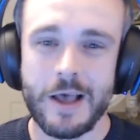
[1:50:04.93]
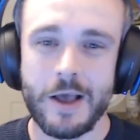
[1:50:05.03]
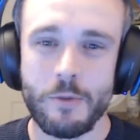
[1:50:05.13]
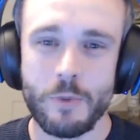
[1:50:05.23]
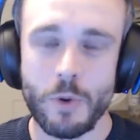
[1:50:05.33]

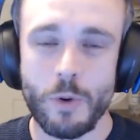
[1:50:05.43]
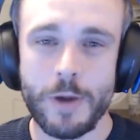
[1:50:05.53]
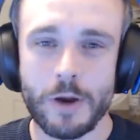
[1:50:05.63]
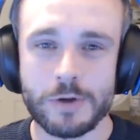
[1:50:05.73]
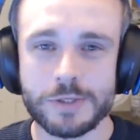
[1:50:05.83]
And we'll
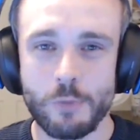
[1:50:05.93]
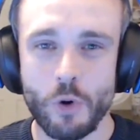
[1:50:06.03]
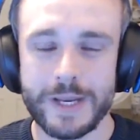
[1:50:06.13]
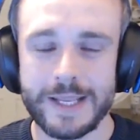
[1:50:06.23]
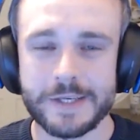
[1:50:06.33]
post
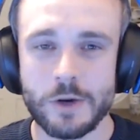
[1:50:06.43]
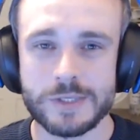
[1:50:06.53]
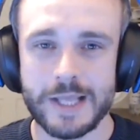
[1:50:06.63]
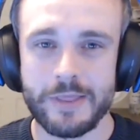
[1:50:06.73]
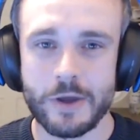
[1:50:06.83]
more
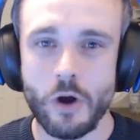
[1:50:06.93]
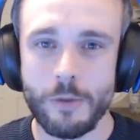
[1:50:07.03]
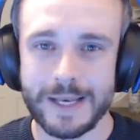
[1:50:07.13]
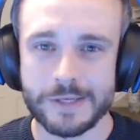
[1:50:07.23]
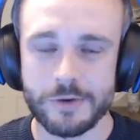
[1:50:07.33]
details in the
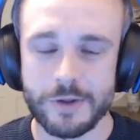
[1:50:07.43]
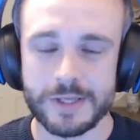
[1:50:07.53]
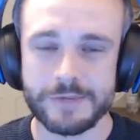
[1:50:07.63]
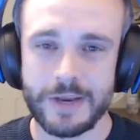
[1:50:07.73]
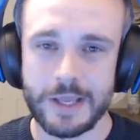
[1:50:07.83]
comments under
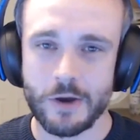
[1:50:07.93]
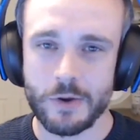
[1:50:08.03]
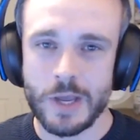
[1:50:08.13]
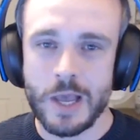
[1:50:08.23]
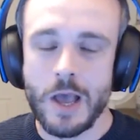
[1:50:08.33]
this
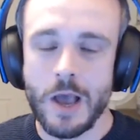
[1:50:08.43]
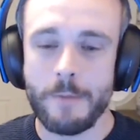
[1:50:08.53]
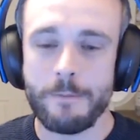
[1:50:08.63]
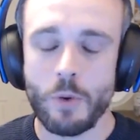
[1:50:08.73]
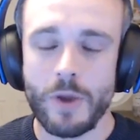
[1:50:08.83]
video.
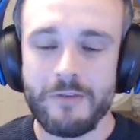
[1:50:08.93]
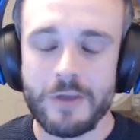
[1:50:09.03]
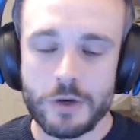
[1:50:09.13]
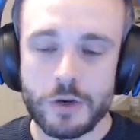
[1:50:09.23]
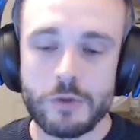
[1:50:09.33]
But if
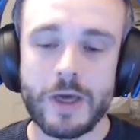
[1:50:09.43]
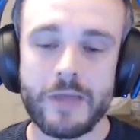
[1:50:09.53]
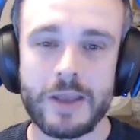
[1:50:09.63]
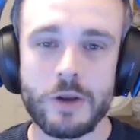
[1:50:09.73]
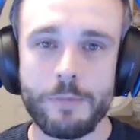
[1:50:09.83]
you do that,
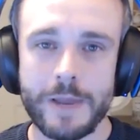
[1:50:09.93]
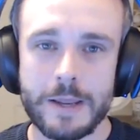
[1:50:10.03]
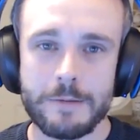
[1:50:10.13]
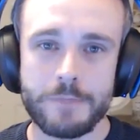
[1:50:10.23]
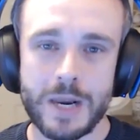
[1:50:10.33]
then you'll
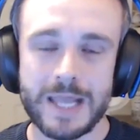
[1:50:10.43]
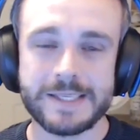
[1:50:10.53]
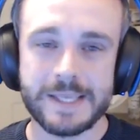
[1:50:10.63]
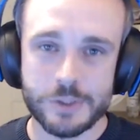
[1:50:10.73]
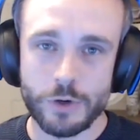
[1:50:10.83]
be placed
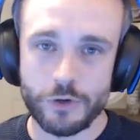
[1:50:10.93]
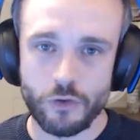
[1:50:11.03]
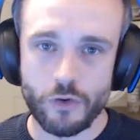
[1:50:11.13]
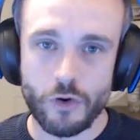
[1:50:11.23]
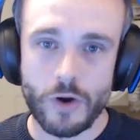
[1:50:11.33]
into a
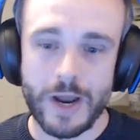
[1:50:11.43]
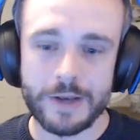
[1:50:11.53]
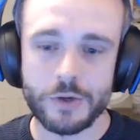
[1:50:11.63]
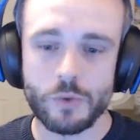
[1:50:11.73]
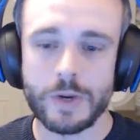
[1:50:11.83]
draw
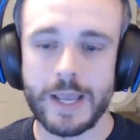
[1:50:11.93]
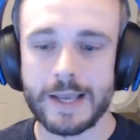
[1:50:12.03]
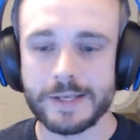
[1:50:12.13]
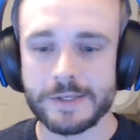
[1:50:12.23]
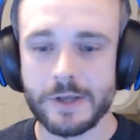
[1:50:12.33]
and you'll
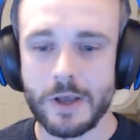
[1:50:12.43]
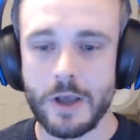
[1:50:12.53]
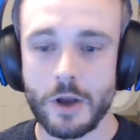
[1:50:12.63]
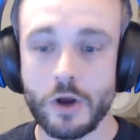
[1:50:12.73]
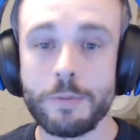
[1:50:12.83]
get
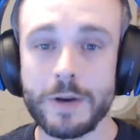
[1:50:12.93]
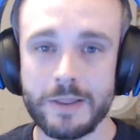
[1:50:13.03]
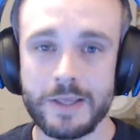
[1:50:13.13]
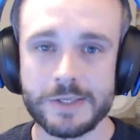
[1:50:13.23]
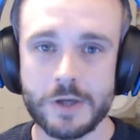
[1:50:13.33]
a couple of
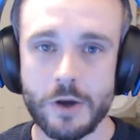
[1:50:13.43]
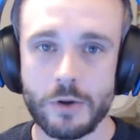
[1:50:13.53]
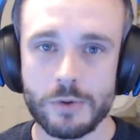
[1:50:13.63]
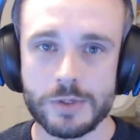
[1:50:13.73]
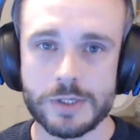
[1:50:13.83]
these
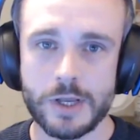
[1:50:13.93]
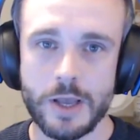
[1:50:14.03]
codes.